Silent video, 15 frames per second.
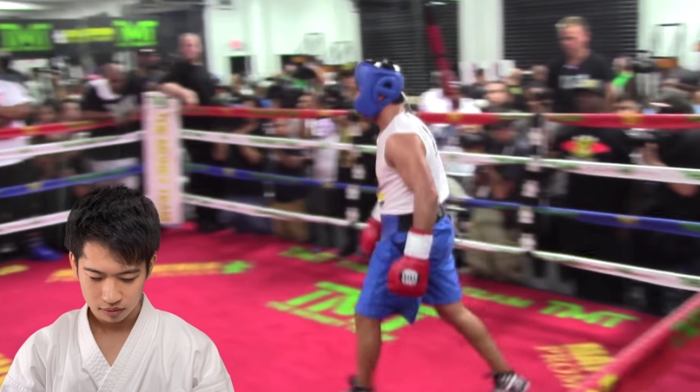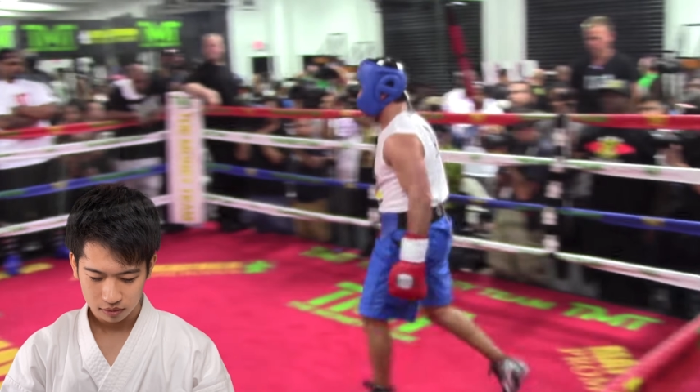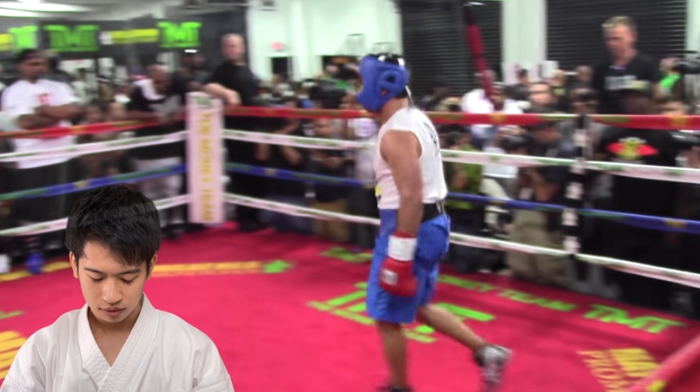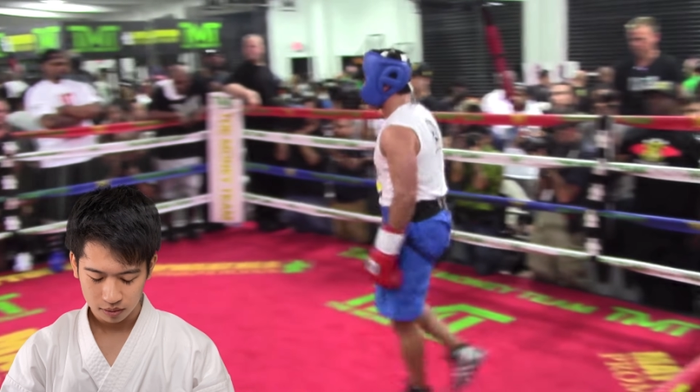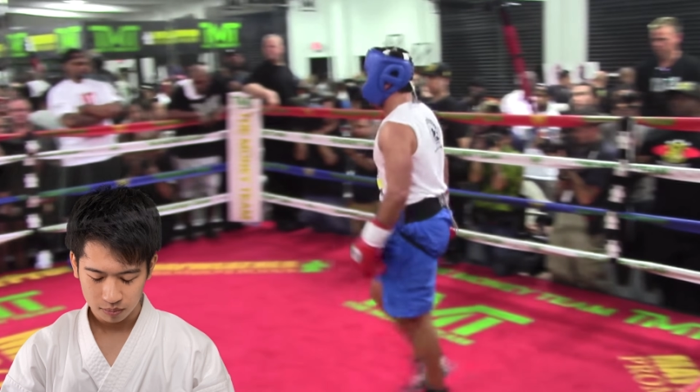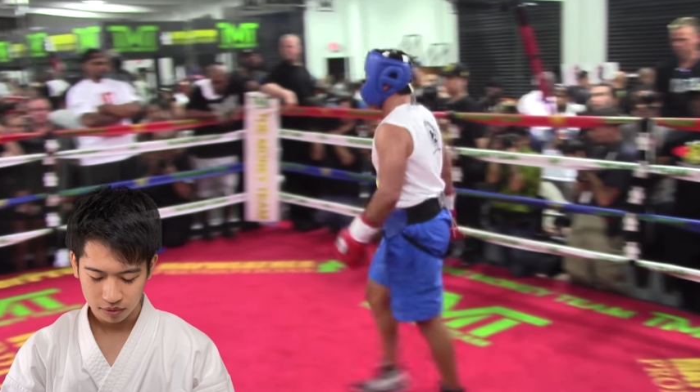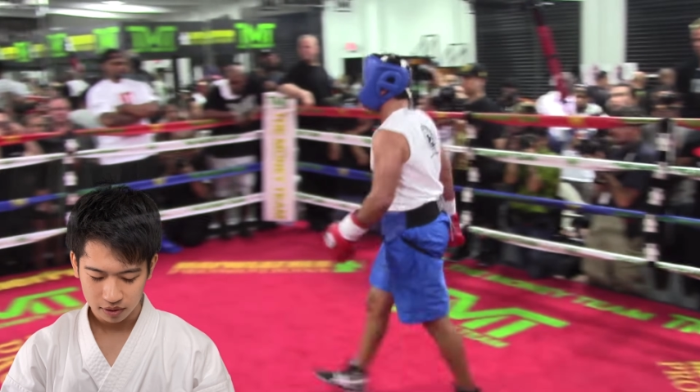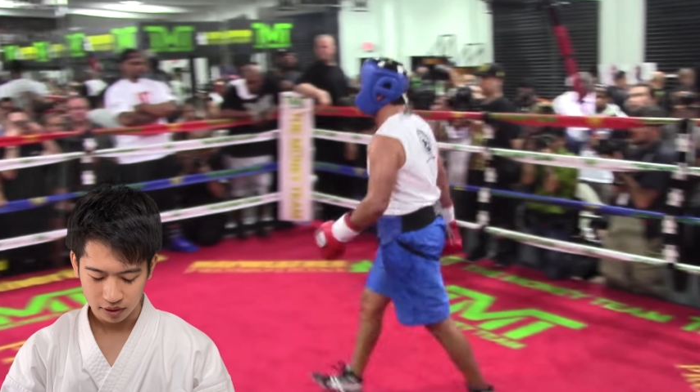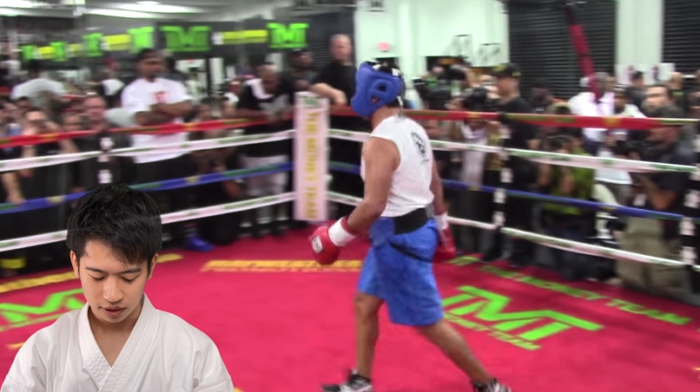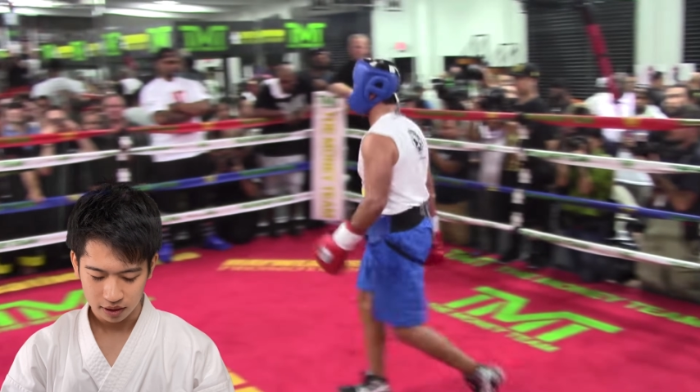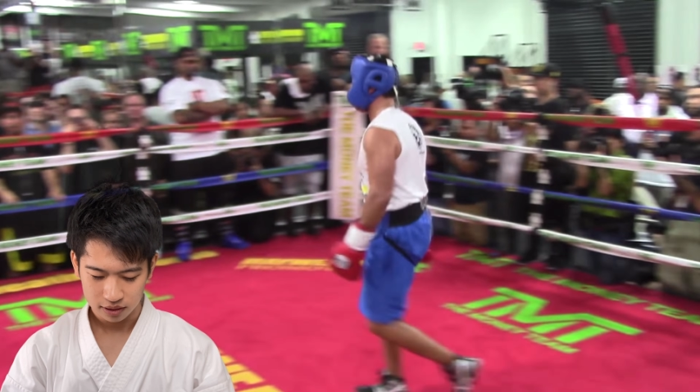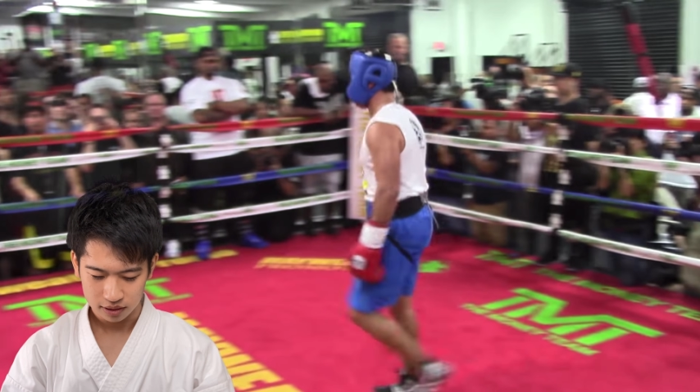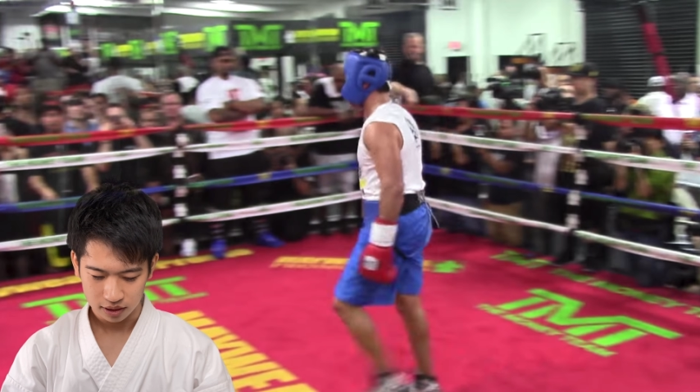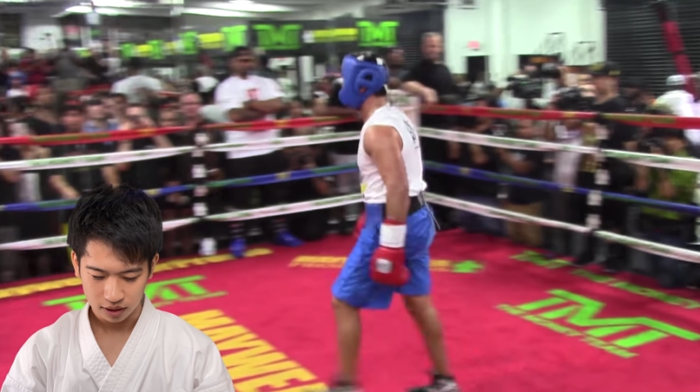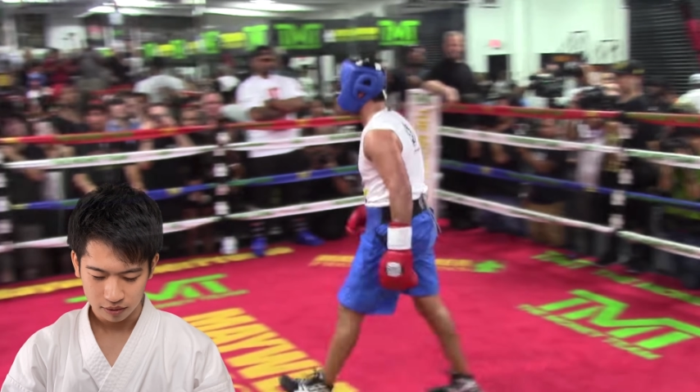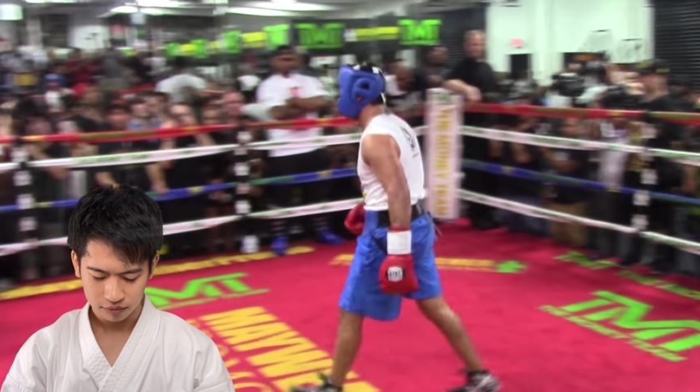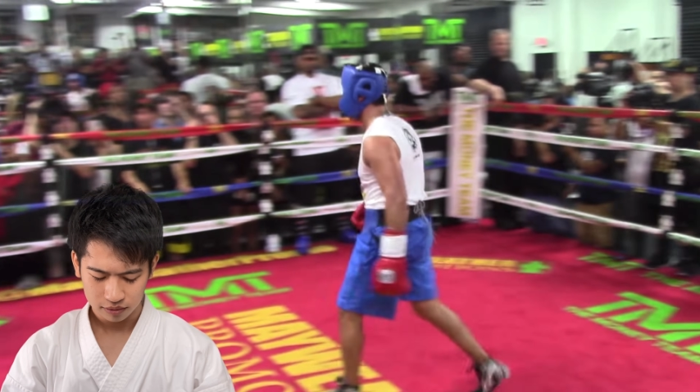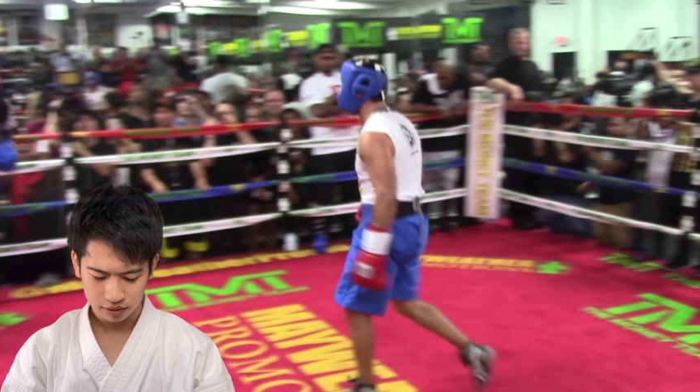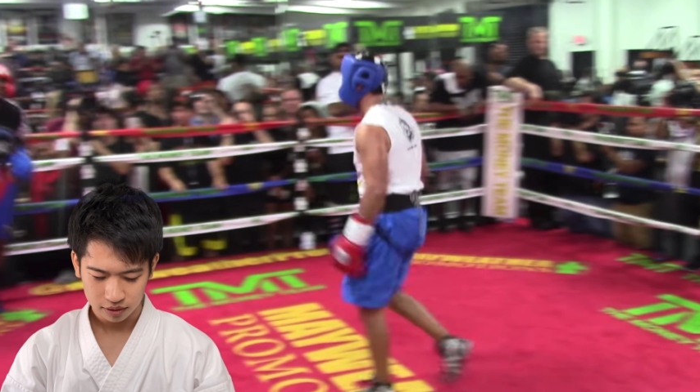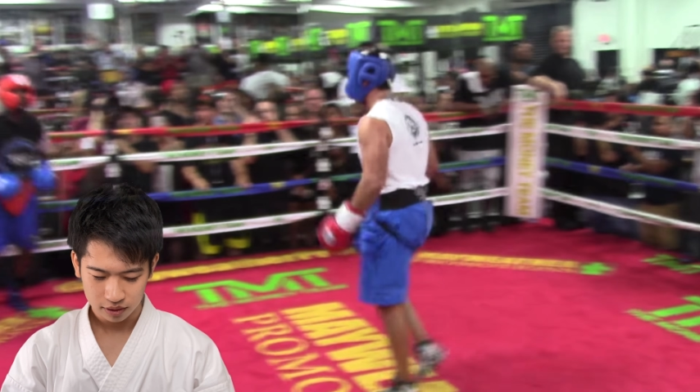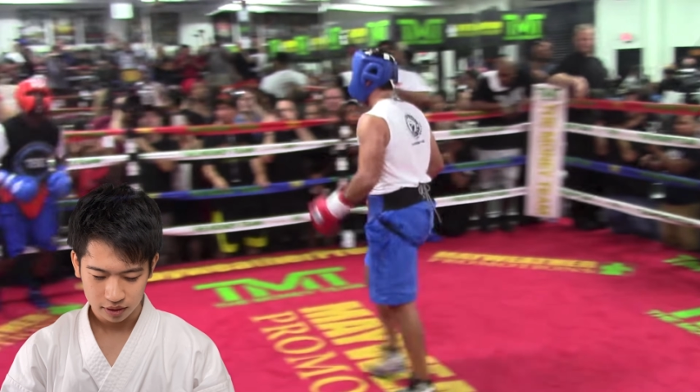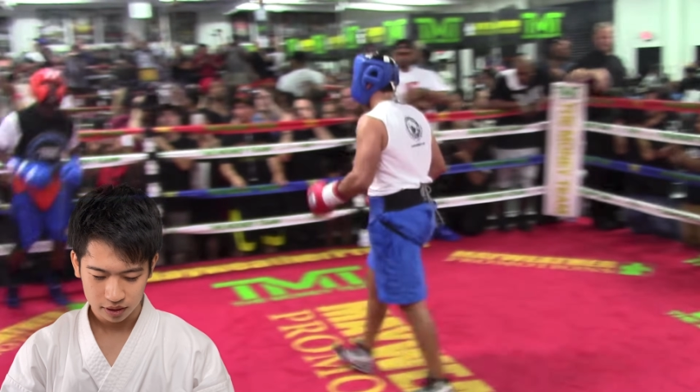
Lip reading: keeping the hands out and